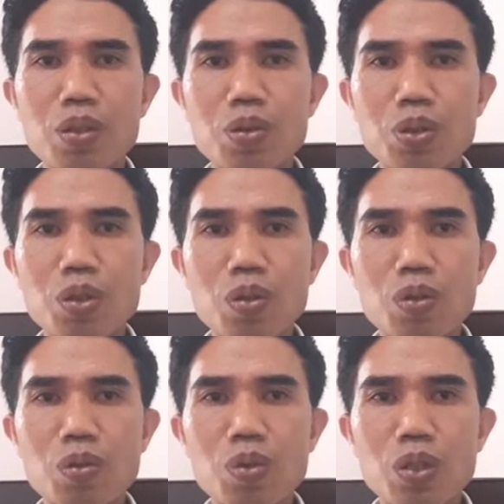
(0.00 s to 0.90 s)
to
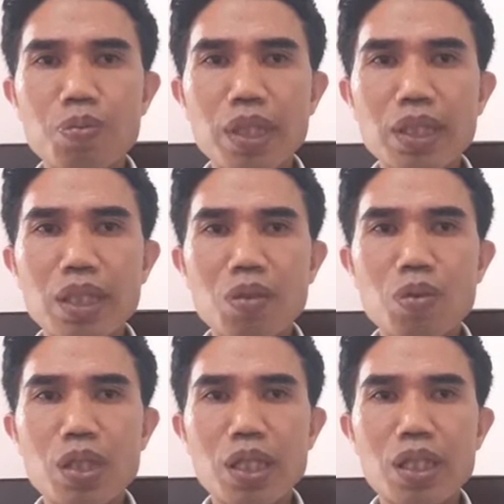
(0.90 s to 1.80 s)
show what predictors
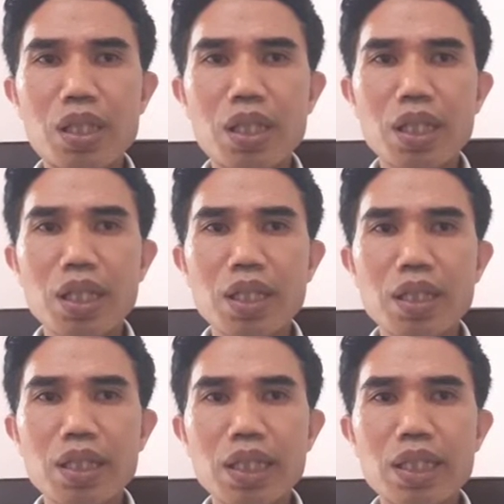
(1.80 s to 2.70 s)
were
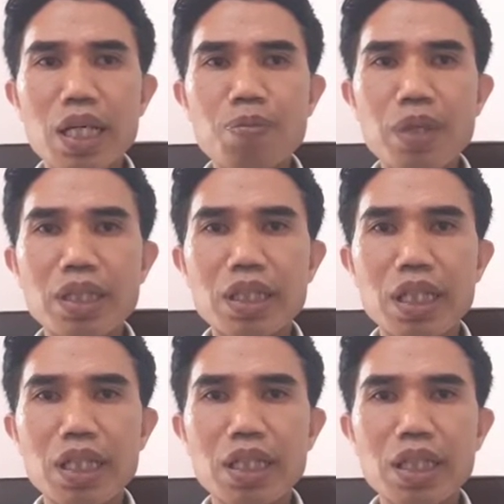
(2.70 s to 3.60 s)
the key
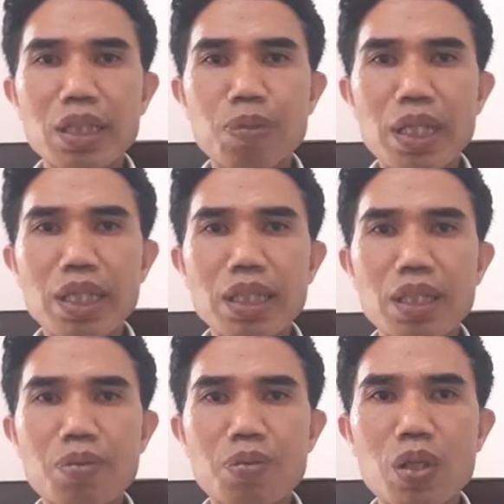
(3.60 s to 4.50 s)
factor in explaining
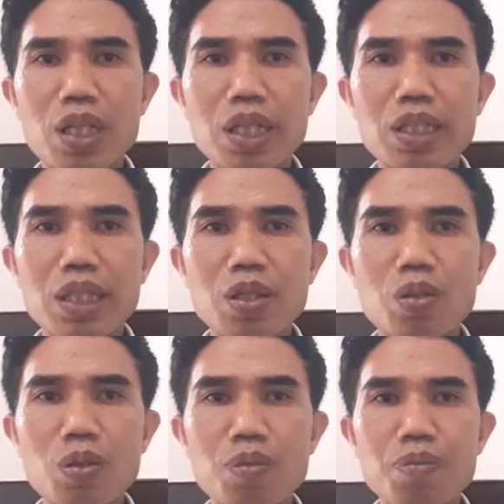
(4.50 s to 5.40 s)
the four region
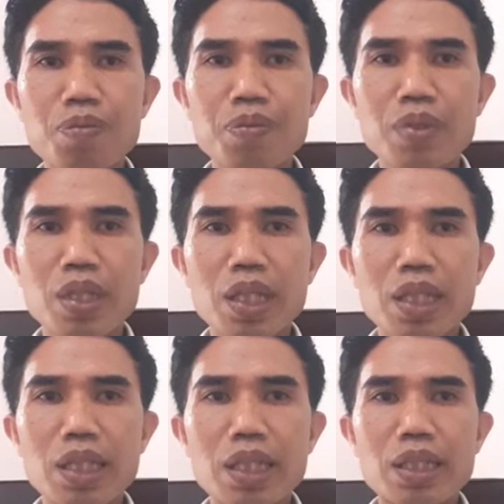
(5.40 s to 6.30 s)
group.
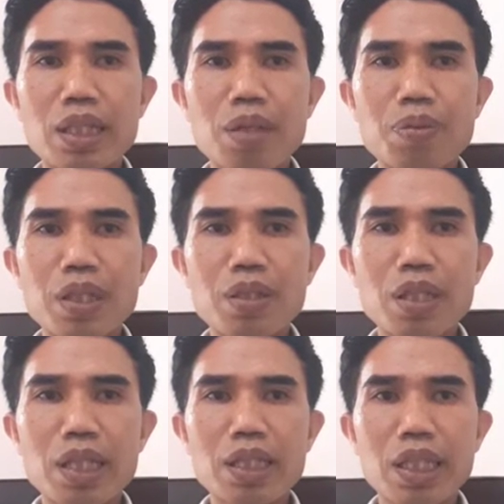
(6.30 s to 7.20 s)
The seven
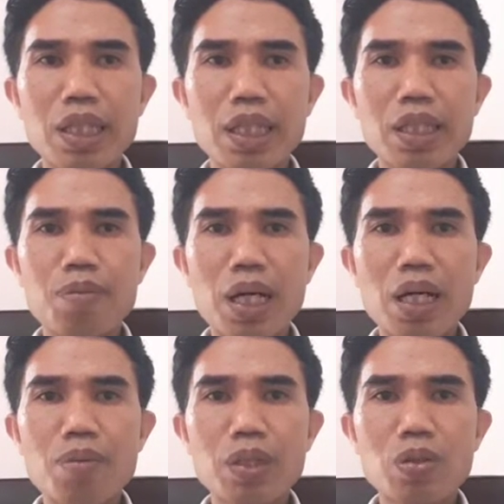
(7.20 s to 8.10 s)
regions in
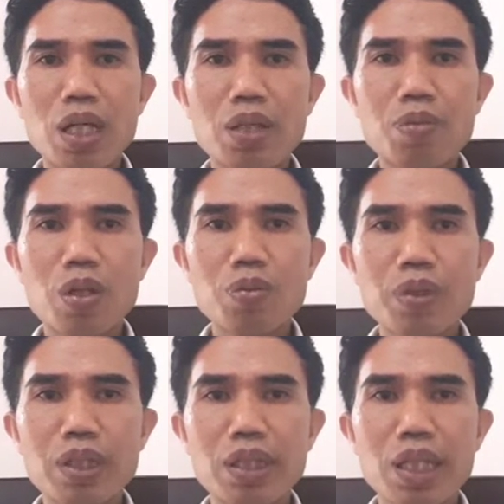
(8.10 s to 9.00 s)
Bangka Belitung Island
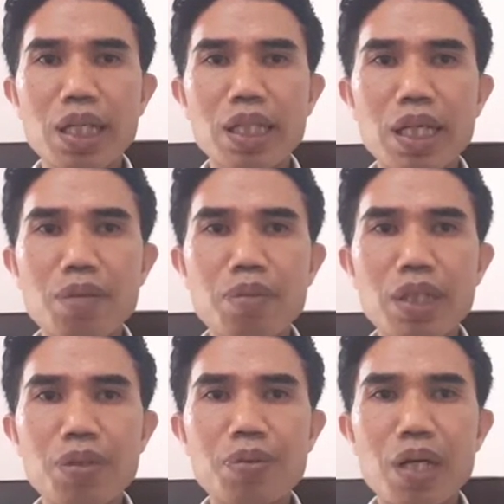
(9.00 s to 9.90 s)
province can be
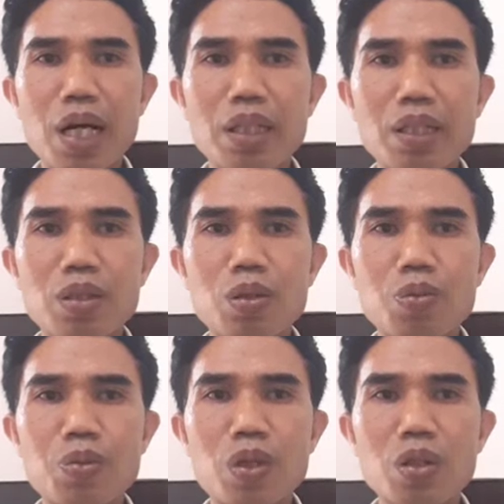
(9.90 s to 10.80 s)
divided into
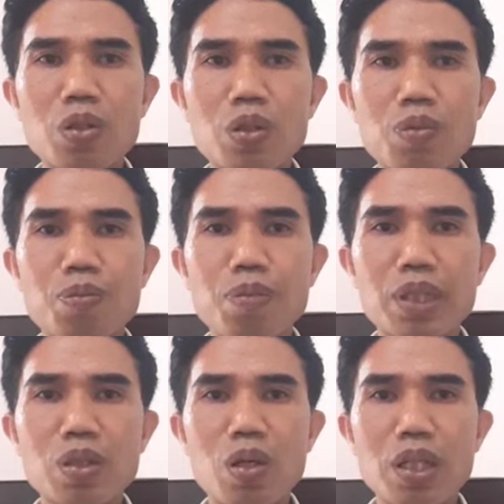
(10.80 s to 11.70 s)
four groups
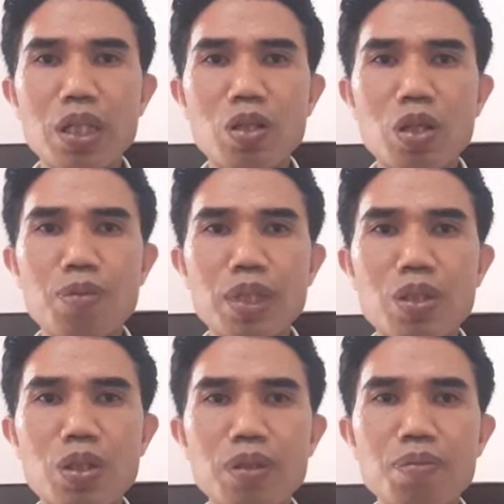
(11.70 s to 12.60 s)
based on economic
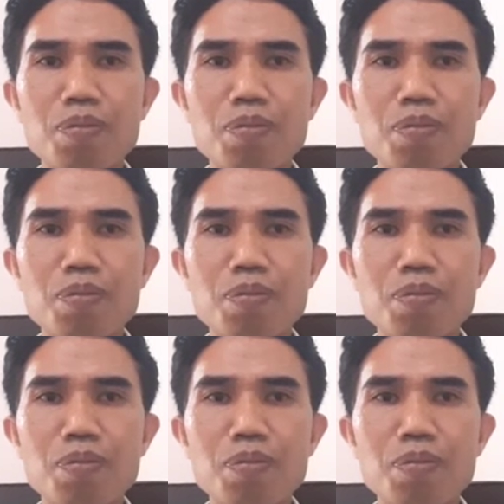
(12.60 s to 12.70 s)
growth,